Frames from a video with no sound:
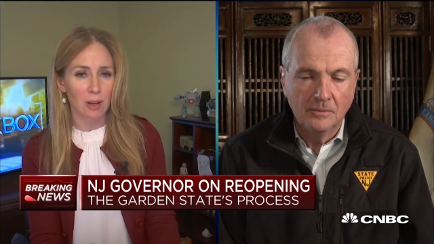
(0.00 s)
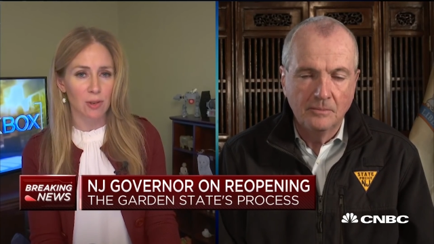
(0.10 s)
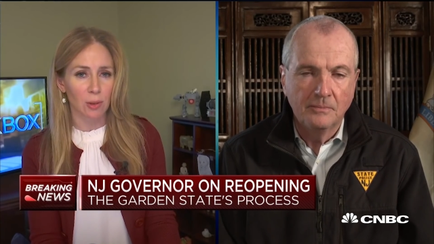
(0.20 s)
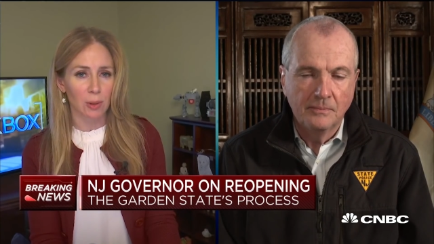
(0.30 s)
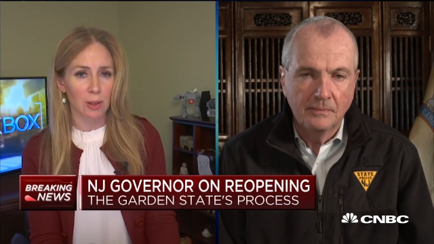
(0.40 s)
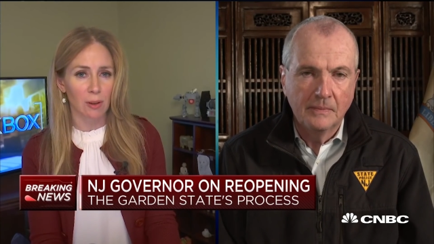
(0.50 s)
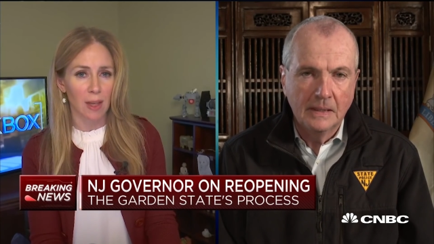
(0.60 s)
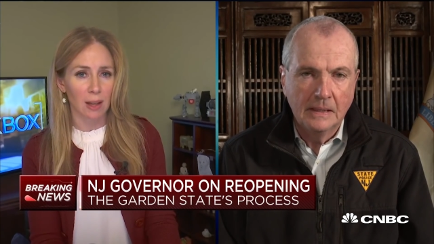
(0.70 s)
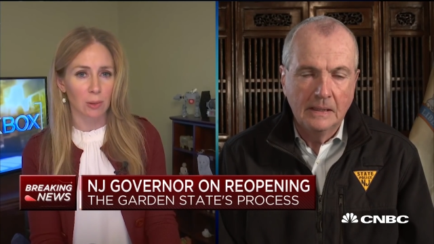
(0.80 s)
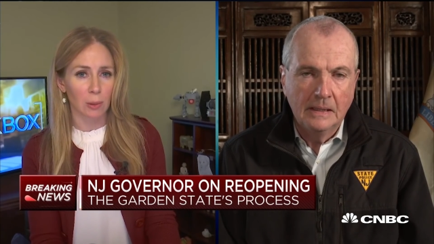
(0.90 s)
Speaker 1: make sure we know
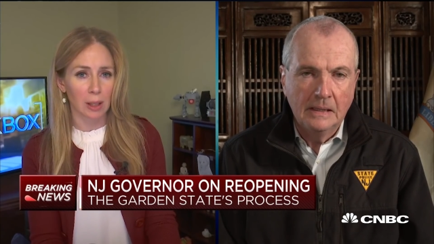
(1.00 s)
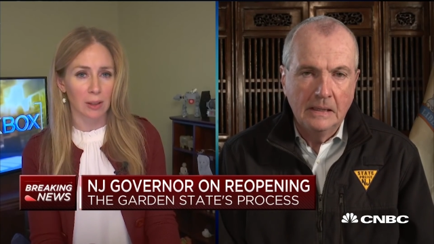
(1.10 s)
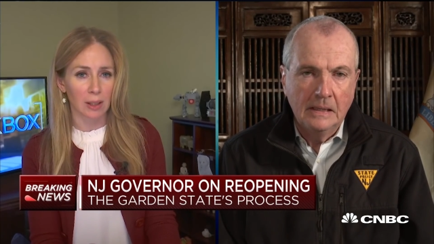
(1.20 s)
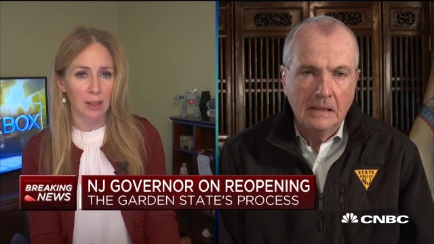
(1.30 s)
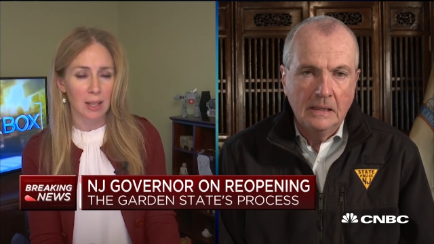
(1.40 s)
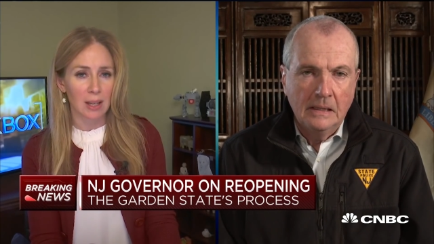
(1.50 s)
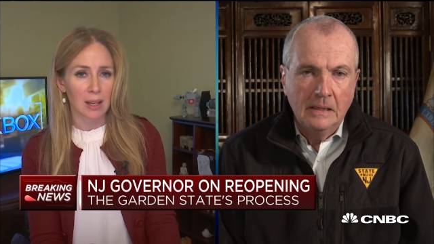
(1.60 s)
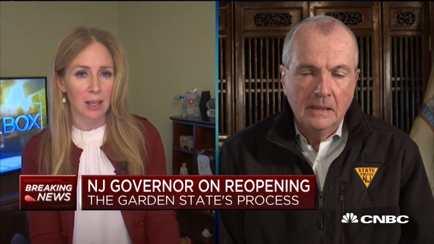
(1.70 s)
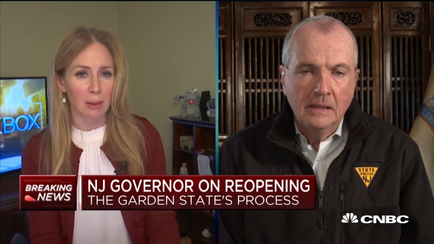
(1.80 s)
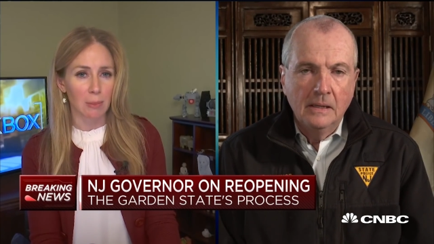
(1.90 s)
that quickly and